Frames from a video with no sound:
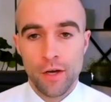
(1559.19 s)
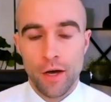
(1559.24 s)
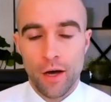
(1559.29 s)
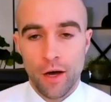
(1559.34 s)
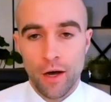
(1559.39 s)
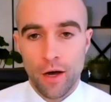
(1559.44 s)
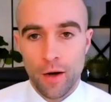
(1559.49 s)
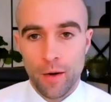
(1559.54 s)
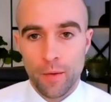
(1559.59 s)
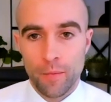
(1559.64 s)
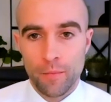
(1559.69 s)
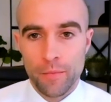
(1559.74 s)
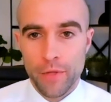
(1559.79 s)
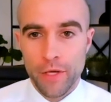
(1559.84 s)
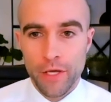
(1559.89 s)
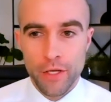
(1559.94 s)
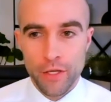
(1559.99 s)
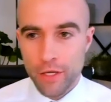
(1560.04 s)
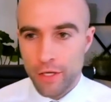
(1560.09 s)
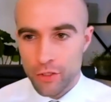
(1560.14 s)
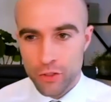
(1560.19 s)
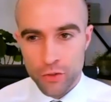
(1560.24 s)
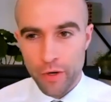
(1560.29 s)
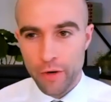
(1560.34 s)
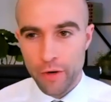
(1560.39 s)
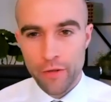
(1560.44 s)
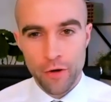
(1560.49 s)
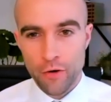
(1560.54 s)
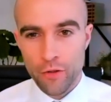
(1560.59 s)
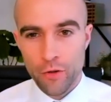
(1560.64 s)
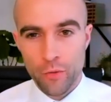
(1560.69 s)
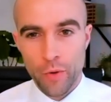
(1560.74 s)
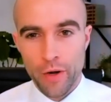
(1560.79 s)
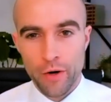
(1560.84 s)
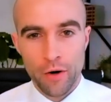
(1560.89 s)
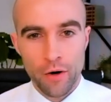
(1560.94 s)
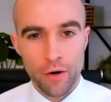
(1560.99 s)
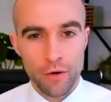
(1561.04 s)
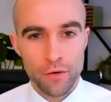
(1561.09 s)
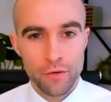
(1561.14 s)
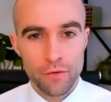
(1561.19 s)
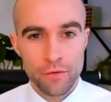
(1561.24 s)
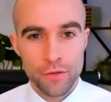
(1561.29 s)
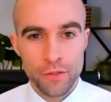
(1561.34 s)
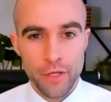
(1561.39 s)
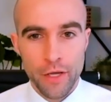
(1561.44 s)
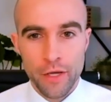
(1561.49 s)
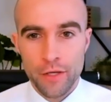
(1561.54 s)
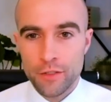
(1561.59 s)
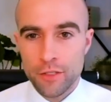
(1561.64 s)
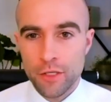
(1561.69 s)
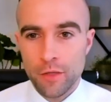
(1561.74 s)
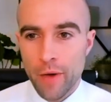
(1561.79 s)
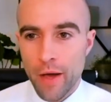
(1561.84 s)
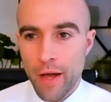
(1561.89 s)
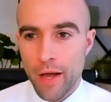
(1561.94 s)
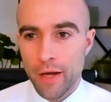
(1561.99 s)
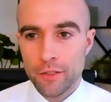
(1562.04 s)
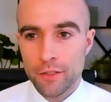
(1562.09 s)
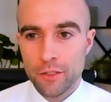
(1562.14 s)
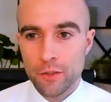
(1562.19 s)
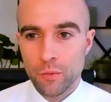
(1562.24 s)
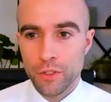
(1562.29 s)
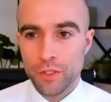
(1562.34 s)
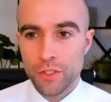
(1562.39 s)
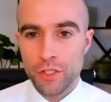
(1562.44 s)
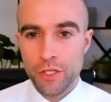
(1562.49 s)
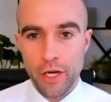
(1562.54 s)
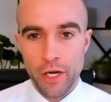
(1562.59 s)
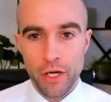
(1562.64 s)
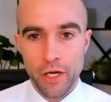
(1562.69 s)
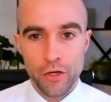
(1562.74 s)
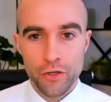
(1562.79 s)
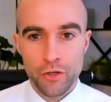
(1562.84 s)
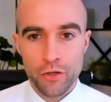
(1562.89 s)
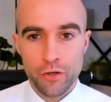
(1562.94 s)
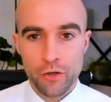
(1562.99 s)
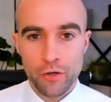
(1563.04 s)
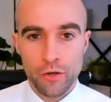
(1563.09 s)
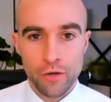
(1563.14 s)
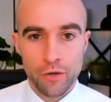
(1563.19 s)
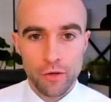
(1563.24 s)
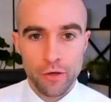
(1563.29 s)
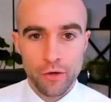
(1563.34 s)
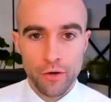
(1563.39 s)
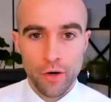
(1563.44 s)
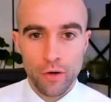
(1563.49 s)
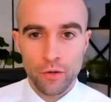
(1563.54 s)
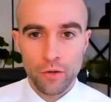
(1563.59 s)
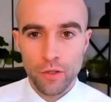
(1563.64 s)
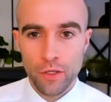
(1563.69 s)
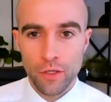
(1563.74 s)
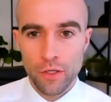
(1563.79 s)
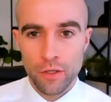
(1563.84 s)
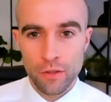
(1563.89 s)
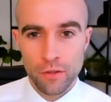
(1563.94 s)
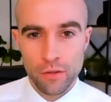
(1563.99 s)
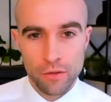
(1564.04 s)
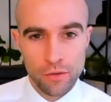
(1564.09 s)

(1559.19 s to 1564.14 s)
Um, is, is there anything on the radar, Stacy Max, that would change your your outlook?